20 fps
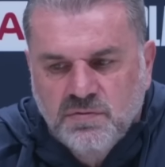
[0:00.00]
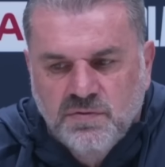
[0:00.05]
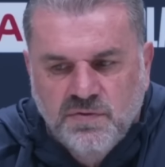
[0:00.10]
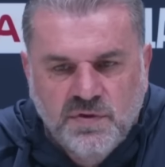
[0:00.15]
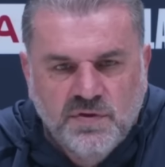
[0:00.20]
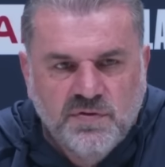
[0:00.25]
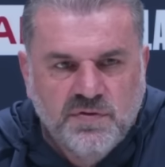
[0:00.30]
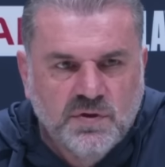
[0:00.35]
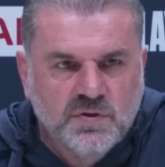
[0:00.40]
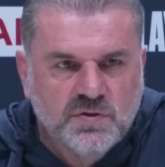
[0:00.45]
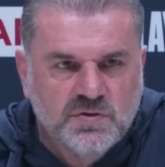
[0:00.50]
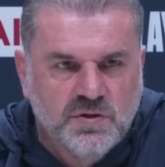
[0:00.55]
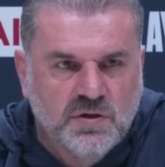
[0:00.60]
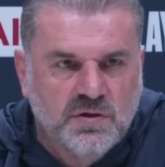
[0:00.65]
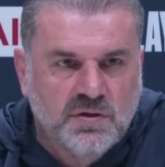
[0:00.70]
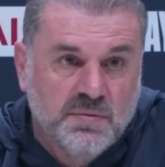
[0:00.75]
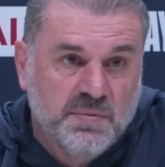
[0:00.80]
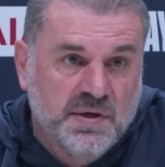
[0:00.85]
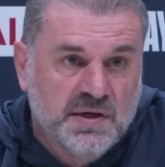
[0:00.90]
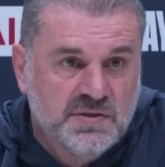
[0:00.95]
if you feel
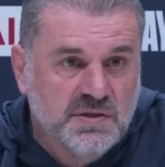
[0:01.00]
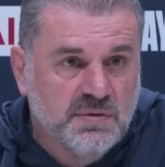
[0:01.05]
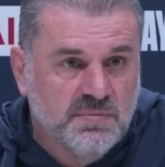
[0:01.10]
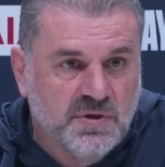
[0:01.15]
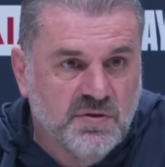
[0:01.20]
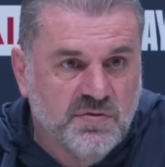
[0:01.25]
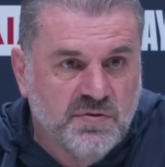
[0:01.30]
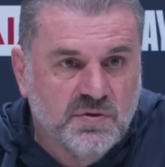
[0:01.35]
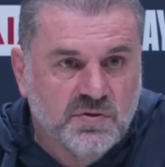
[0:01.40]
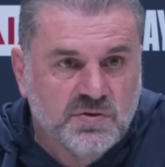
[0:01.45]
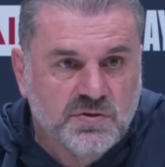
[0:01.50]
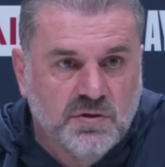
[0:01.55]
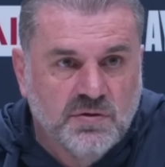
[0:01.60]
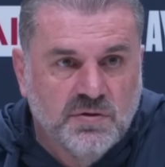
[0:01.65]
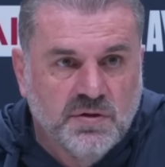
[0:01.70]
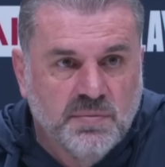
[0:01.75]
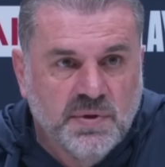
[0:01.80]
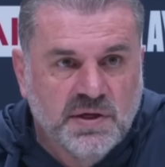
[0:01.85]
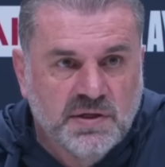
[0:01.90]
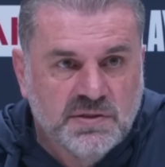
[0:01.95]
strongly about something, you feel
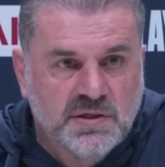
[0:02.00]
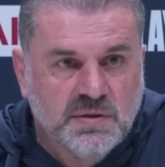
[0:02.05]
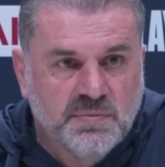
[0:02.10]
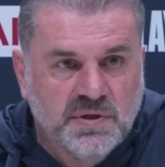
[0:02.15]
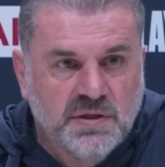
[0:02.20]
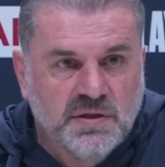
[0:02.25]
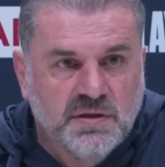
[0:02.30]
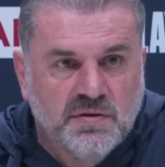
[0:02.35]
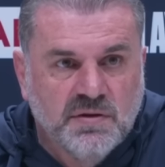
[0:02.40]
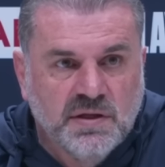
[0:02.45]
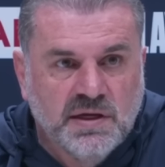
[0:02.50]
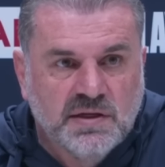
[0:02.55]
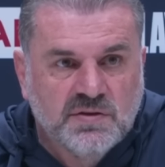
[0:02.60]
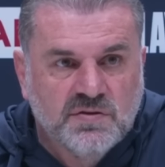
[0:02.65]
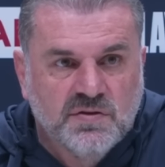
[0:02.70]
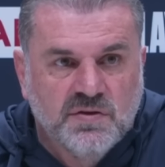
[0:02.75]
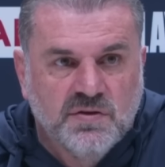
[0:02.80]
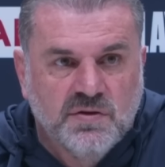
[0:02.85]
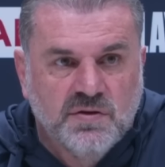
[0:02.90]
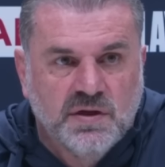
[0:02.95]
strongly about something, and they're allowed
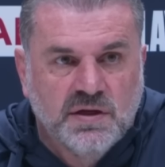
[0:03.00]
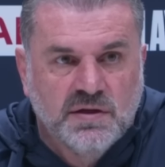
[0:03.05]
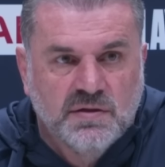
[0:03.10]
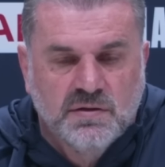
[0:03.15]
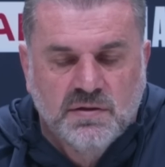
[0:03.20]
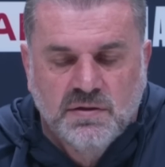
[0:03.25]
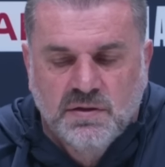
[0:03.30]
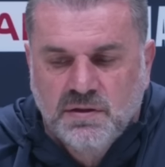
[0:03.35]
to do that.